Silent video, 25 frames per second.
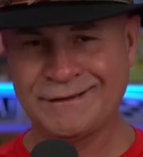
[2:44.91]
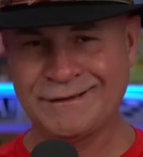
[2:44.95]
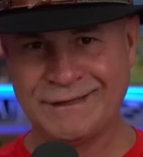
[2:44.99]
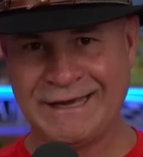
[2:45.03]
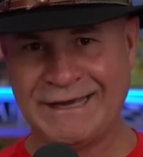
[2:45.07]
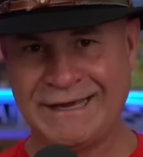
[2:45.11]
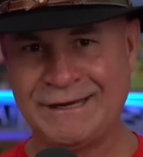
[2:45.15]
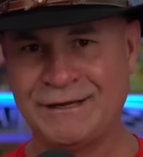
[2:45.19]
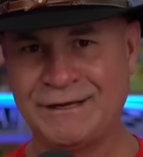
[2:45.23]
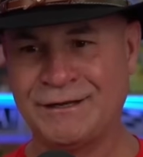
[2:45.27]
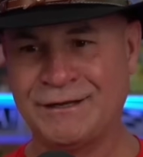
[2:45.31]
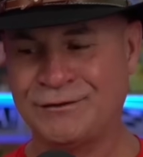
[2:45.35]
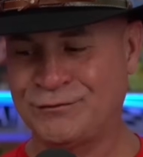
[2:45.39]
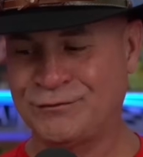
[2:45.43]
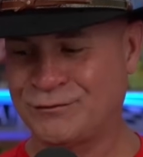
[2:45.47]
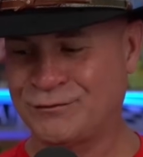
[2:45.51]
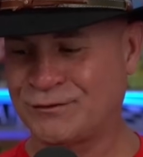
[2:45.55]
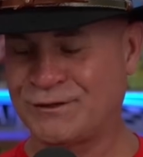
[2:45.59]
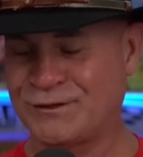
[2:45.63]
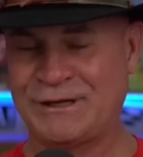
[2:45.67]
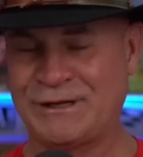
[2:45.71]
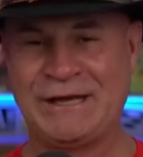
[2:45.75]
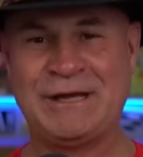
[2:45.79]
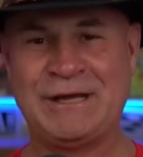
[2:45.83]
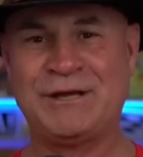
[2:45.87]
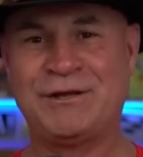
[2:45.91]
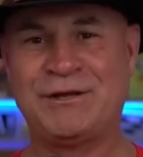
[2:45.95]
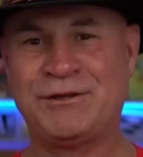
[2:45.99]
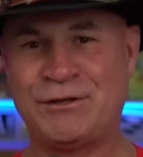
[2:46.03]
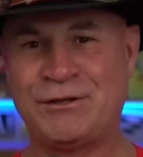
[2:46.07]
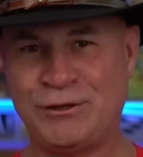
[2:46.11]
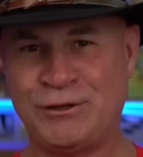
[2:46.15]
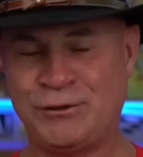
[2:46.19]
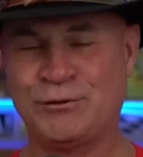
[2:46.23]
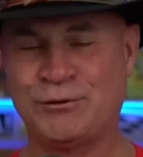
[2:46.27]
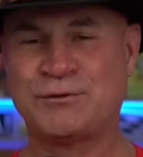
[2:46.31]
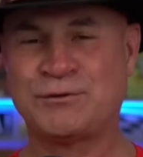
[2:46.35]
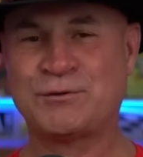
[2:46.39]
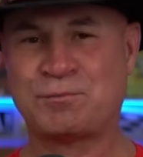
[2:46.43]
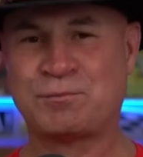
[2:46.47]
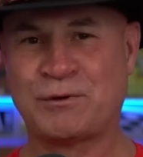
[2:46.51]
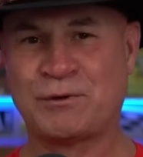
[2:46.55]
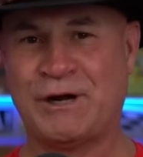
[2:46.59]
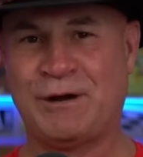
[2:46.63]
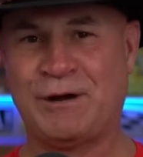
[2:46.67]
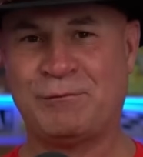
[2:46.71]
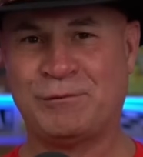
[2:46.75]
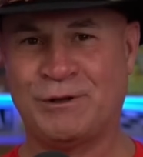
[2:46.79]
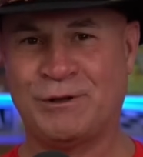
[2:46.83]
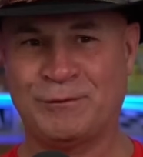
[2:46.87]
That is a huge
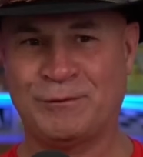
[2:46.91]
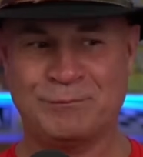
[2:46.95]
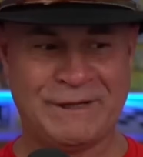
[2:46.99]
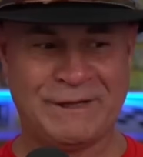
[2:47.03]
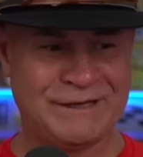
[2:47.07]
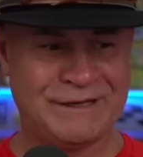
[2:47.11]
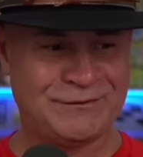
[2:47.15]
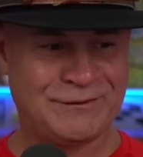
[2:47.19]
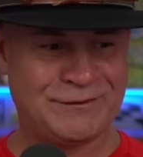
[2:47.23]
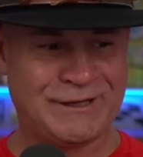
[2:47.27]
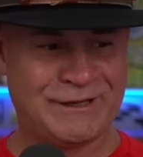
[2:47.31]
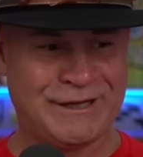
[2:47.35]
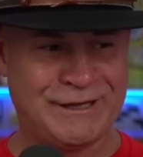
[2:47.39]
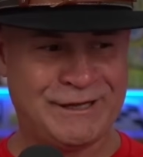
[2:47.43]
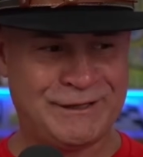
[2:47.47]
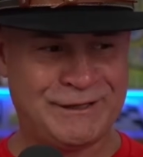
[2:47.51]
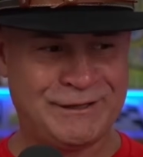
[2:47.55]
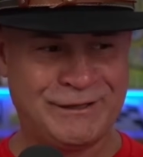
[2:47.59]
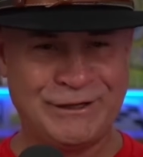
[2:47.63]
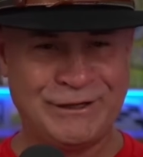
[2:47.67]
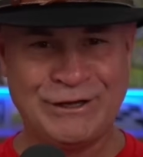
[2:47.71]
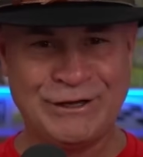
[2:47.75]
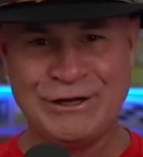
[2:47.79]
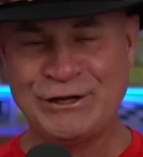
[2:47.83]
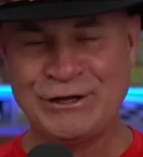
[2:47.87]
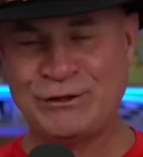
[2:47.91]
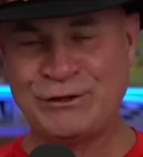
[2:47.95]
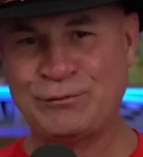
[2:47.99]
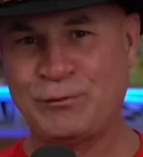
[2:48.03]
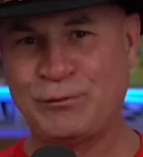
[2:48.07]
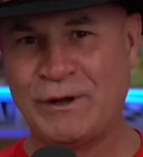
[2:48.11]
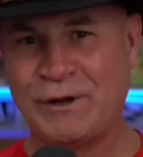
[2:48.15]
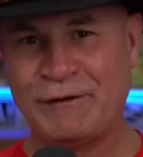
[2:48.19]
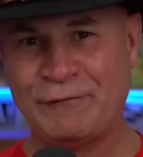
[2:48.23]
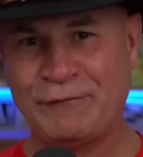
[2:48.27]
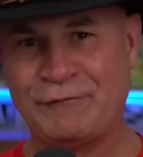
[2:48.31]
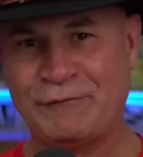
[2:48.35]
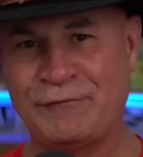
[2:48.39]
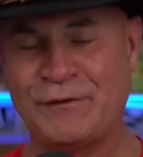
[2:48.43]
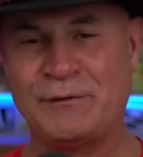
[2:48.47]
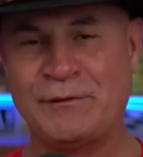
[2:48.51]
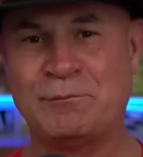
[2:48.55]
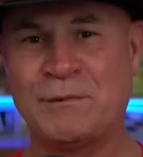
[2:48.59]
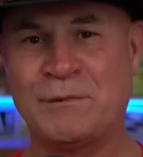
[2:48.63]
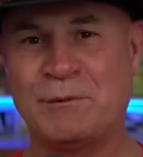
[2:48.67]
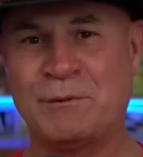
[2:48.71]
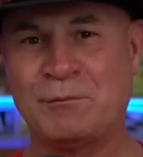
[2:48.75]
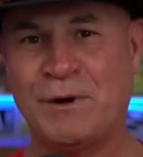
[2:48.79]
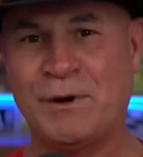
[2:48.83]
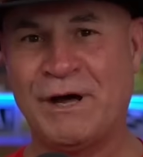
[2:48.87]
problem. That's like 12 of
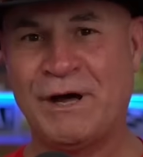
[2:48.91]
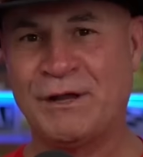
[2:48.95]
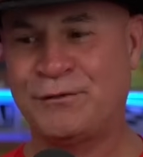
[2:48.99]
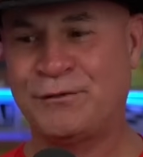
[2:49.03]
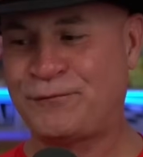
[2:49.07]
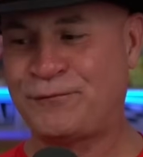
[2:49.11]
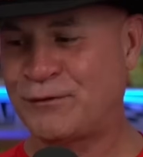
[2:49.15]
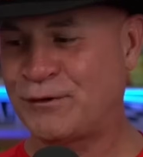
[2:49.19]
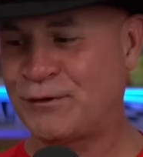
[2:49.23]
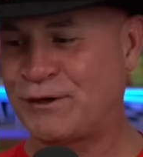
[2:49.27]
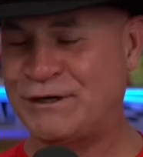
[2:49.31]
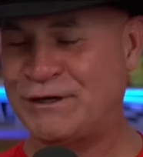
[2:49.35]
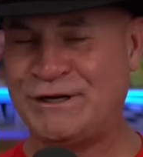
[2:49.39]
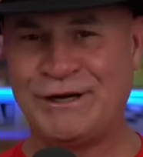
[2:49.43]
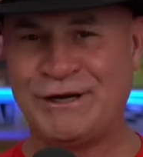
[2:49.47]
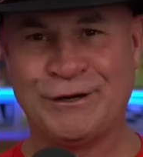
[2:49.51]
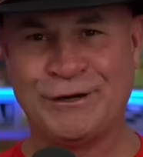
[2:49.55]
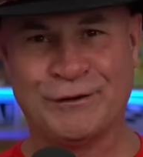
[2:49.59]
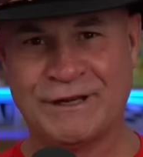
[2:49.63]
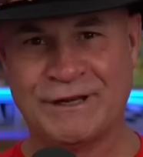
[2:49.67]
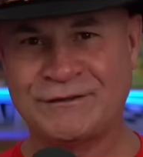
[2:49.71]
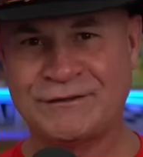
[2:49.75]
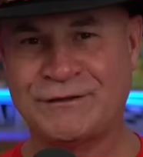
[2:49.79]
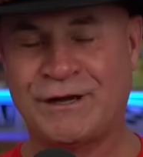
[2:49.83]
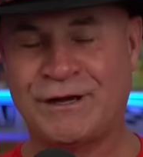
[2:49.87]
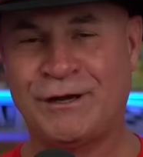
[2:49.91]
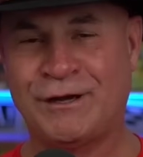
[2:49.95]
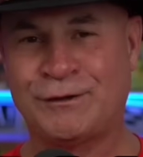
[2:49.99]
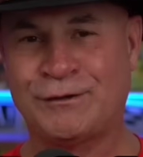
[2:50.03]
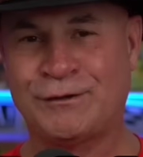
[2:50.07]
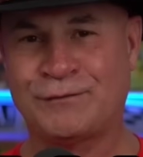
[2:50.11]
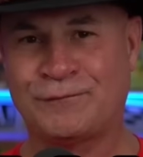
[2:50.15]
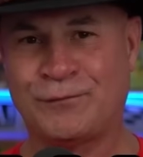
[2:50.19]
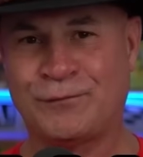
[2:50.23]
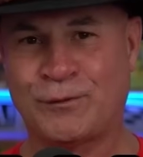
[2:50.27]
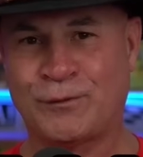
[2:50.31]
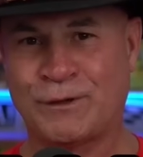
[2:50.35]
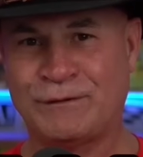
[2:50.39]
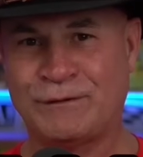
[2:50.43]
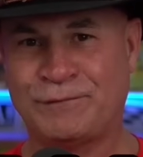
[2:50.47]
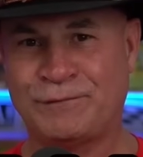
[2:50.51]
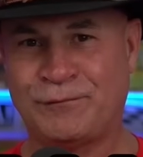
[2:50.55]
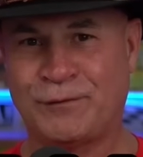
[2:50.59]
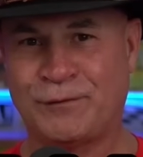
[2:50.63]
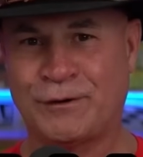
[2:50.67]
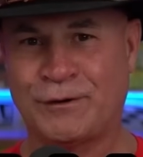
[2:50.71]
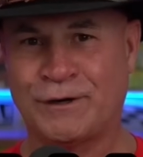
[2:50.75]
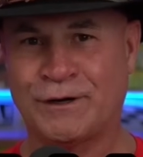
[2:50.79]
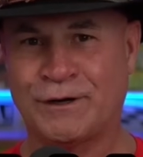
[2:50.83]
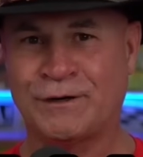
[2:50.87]
them a month for a year. That's
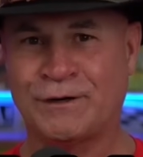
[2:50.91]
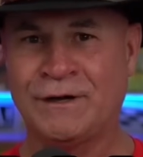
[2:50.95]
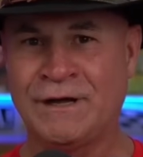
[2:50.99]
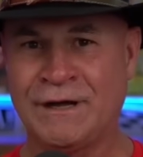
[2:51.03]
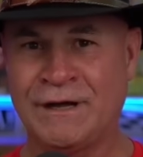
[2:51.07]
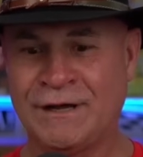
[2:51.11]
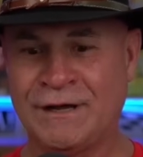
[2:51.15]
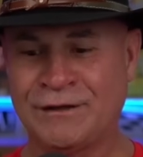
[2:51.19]
144.